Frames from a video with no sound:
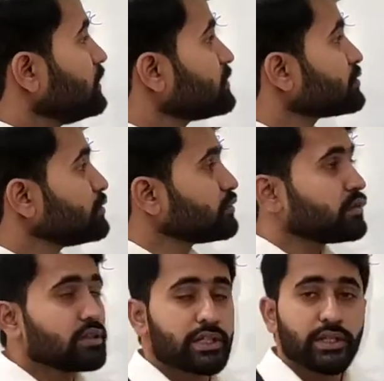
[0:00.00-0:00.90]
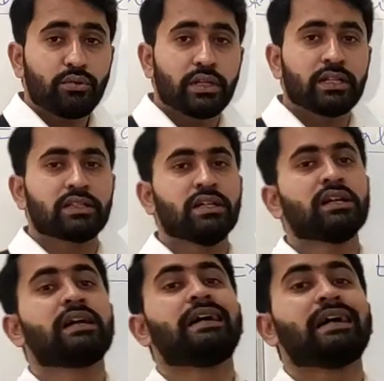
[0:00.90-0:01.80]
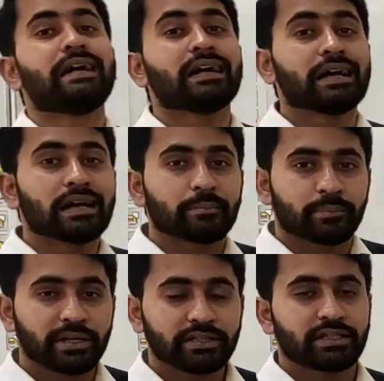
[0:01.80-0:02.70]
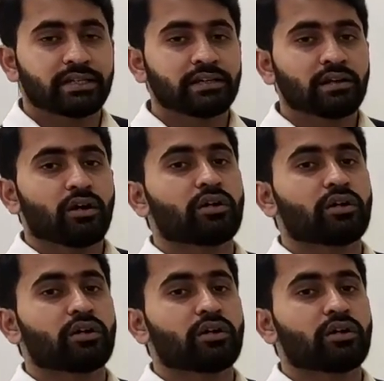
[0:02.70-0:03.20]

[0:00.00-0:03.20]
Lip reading: So, during the breathing,